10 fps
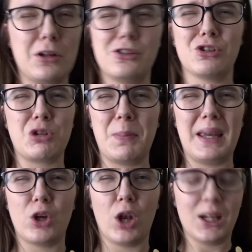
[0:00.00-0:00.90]
such a
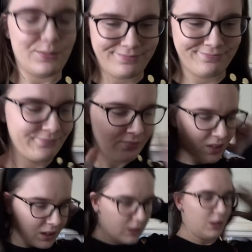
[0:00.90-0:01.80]
big colour.
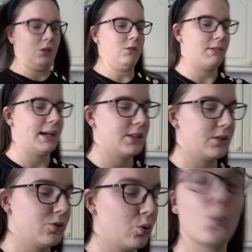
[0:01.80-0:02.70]
Right,
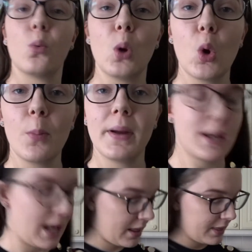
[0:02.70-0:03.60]
so we'll
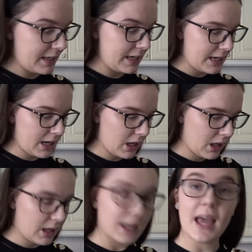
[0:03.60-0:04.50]
open the
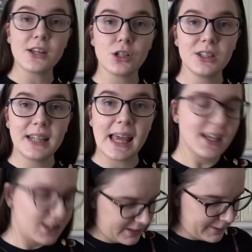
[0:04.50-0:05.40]
kettle
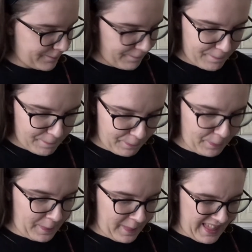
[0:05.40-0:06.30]
next.
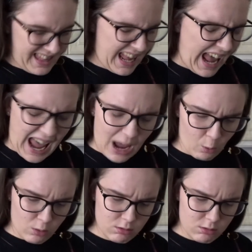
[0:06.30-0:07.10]
Ow!